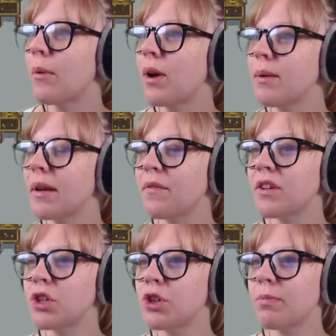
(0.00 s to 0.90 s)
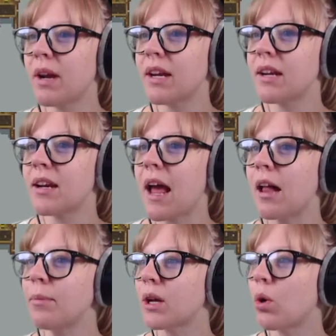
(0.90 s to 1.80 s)
I want to make fish stew, but I need an
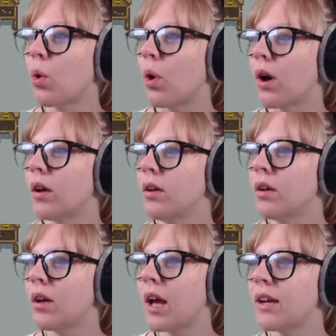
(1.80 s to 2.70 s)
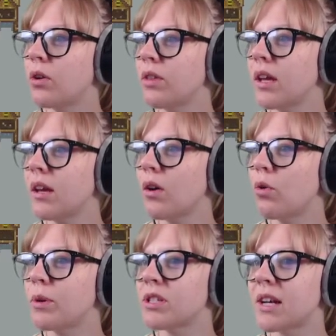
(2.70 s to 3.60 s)
albacore. I know they're
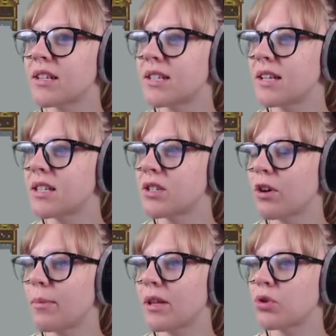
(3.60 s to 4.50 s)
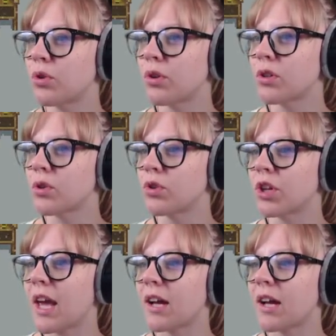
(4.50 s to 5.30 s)
almost out of season. Sorry about the short notice. Could you